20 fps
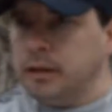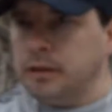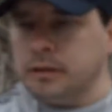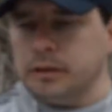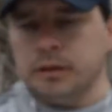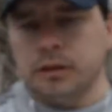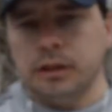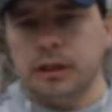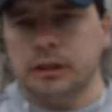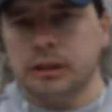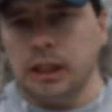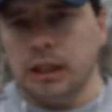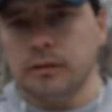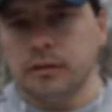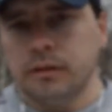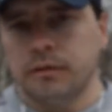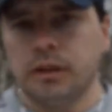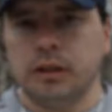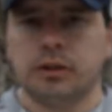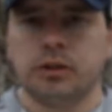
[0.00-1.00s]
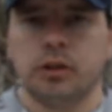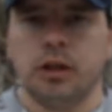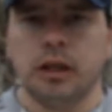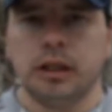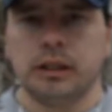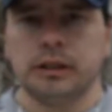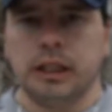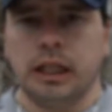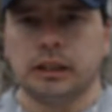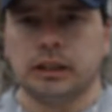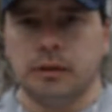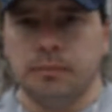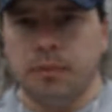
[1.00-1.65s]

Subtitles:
So the sound of the truck is actually